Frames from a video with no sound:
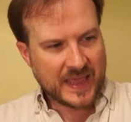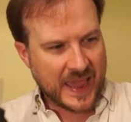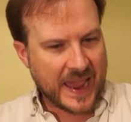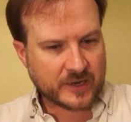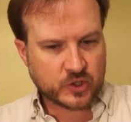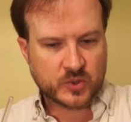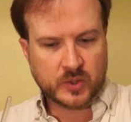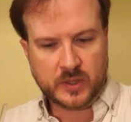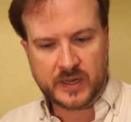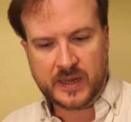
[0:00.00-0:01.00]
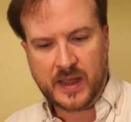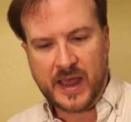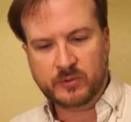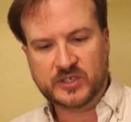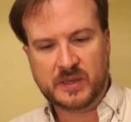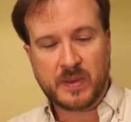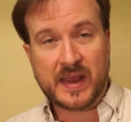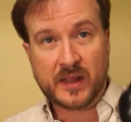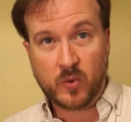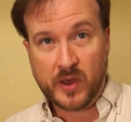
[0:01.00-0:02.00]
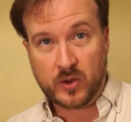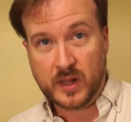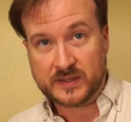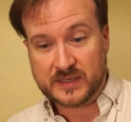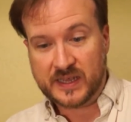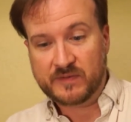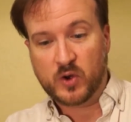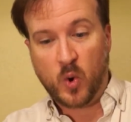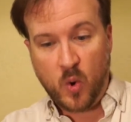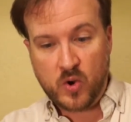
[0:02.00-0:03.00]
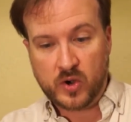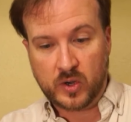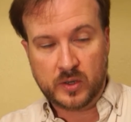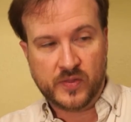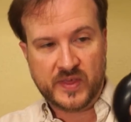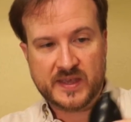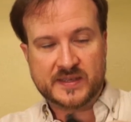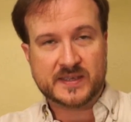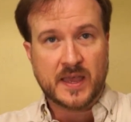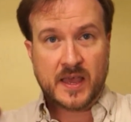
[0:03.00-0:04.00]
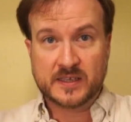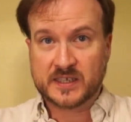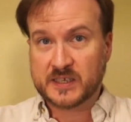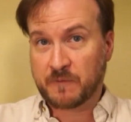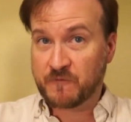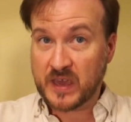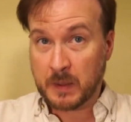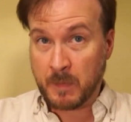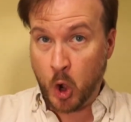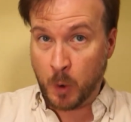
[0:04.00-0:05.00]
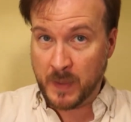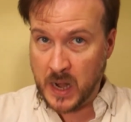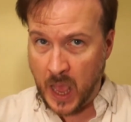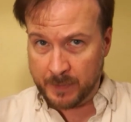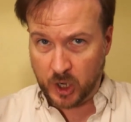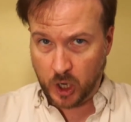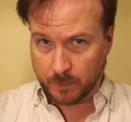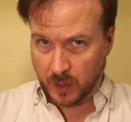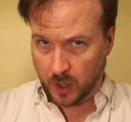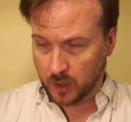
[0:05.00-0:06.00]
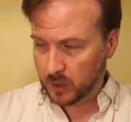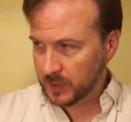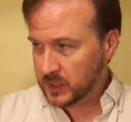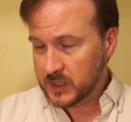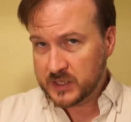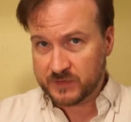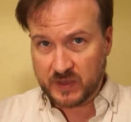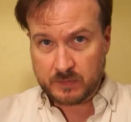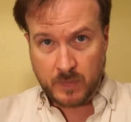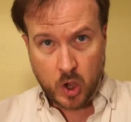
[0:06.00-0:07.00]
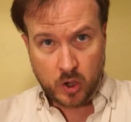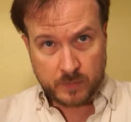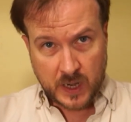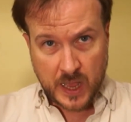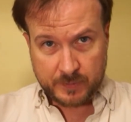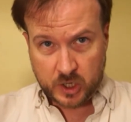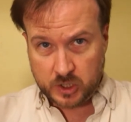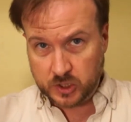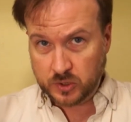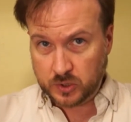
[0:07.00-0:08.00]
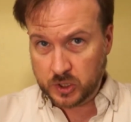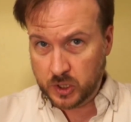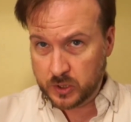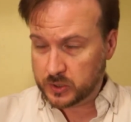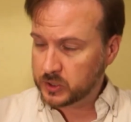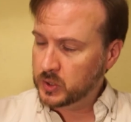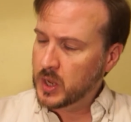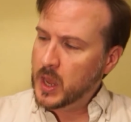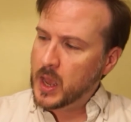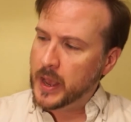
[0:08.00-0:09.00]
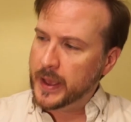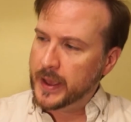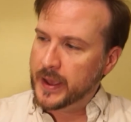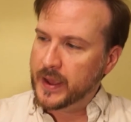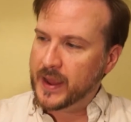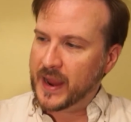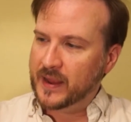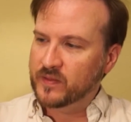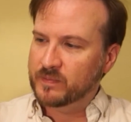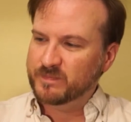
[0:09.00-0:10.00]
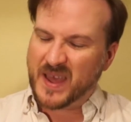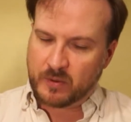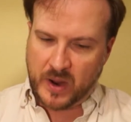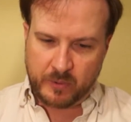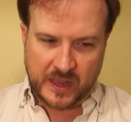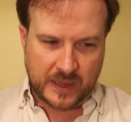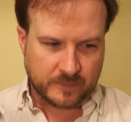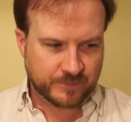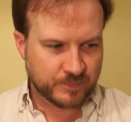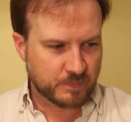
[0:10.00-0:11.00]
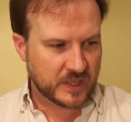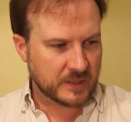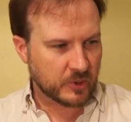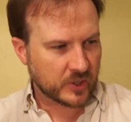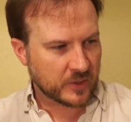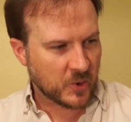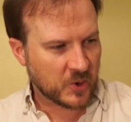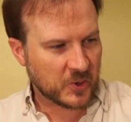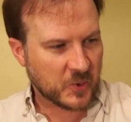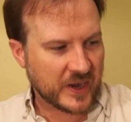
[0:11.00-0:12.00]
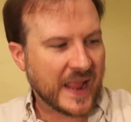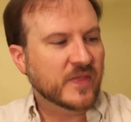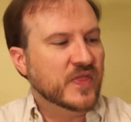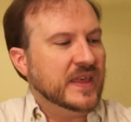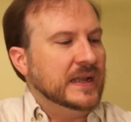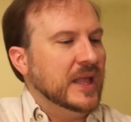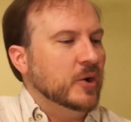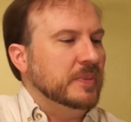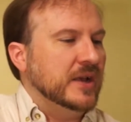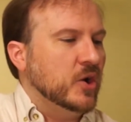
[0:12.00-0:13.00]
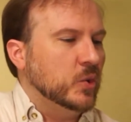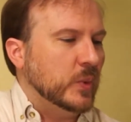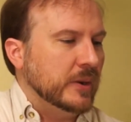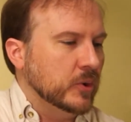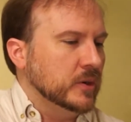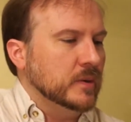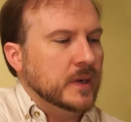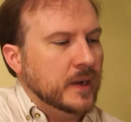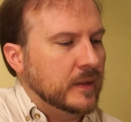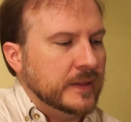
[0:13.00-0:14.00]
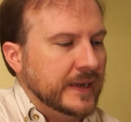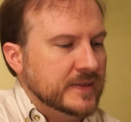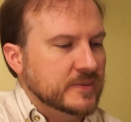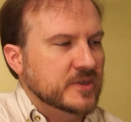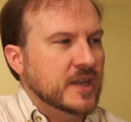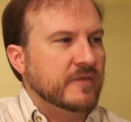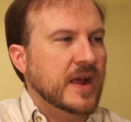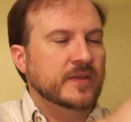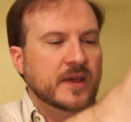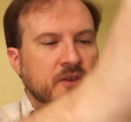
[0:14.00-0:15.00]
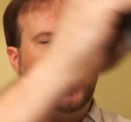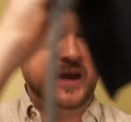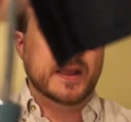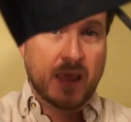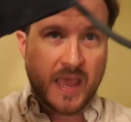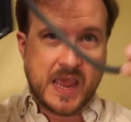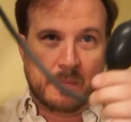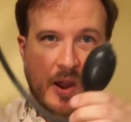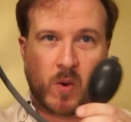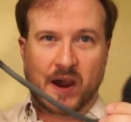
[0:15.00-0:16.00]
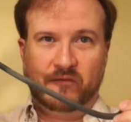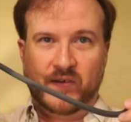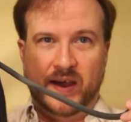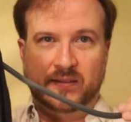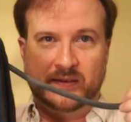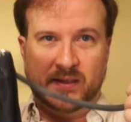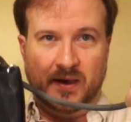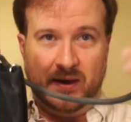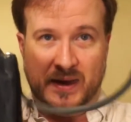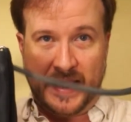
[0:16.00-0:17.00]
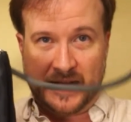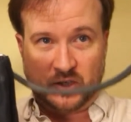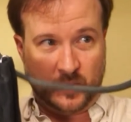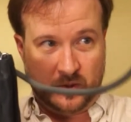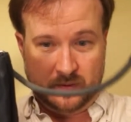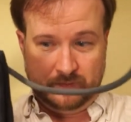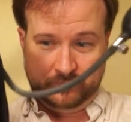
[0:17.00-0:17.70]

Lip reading: Actually, I was debating whether or not to even order this Sphygmo manometer bulb. Sphygmo manometer, doo-doo-doo-doo. And I went ahead and bit the bullet and ordered one. And then, lo and behold, we were cleaning some stuff out the other day, and my wife finds an actual